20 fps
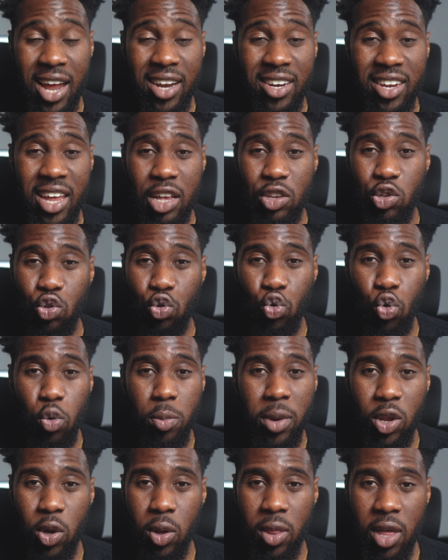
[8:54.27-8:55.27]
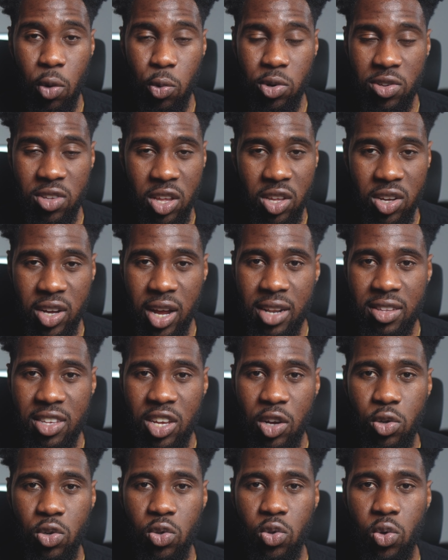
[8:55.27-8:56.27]
And there are so many other ways that you can
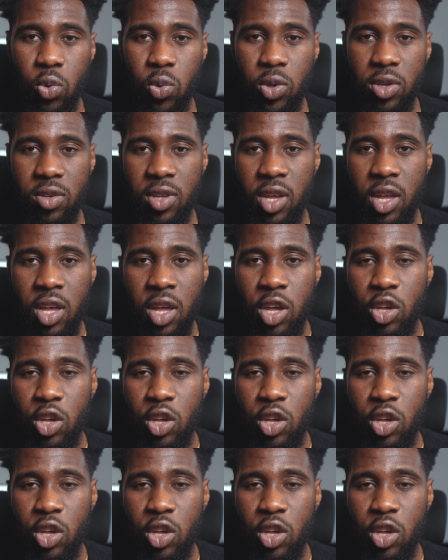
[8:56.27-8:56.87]
tell stories.